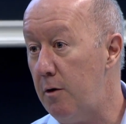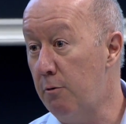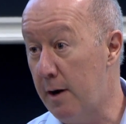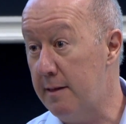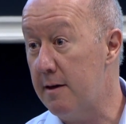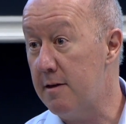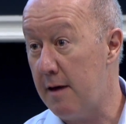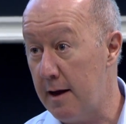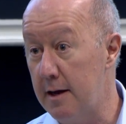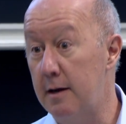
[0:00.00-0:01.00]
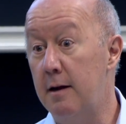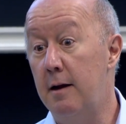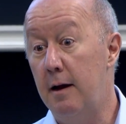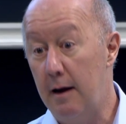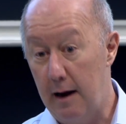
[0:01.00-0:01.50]
right this second
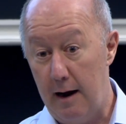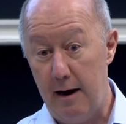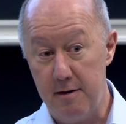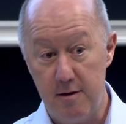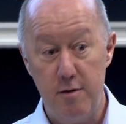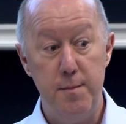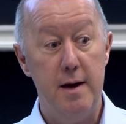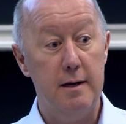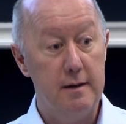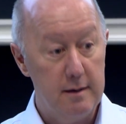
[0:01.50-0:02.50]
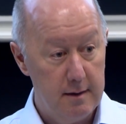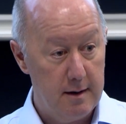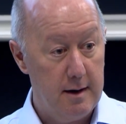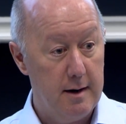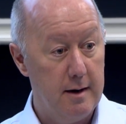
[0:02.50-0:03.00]
I suspect
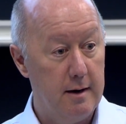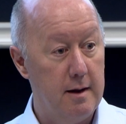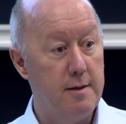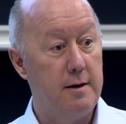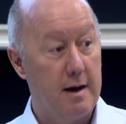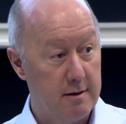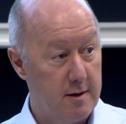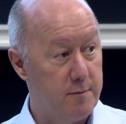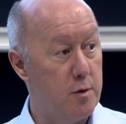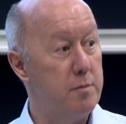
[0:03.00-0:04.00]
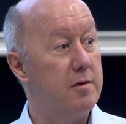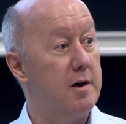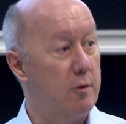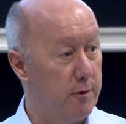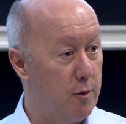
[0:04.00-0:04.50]
uh, in the next
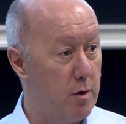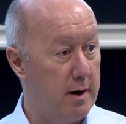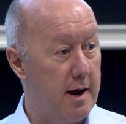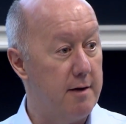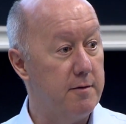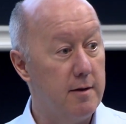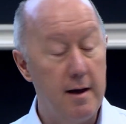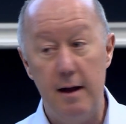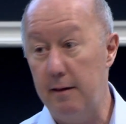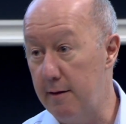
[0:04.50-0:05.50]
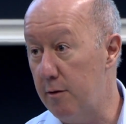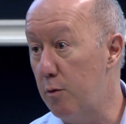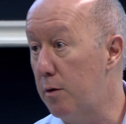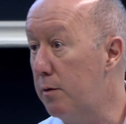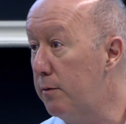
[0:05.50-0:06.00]
FOMC or the one after that, this
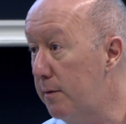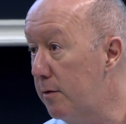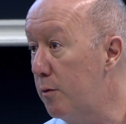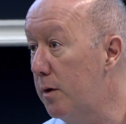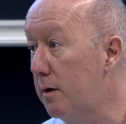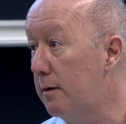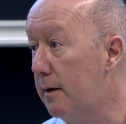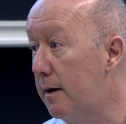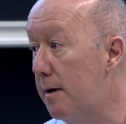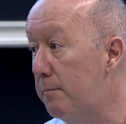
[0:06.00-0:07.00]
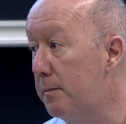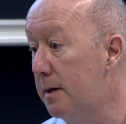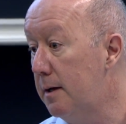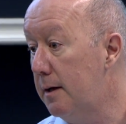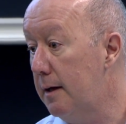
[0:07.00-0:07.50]
will, this will um,
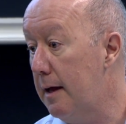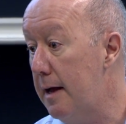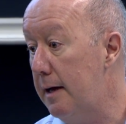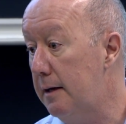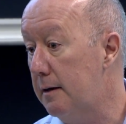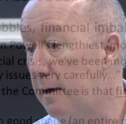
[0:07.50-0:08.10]
gain